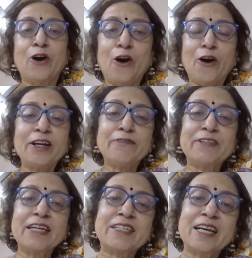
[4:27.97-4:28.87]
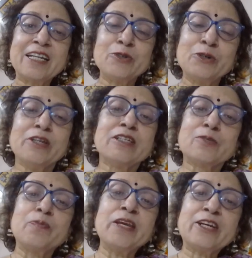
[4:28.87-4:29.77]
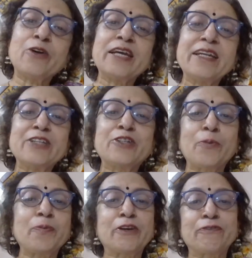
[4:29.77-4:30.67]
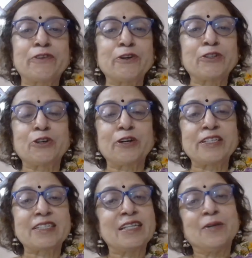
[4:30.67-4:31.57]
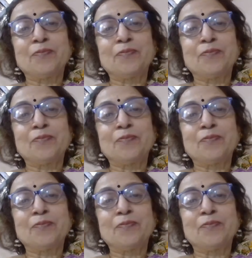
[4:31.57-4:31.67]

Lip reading: Or if they tell you, speak on any topic of your choice,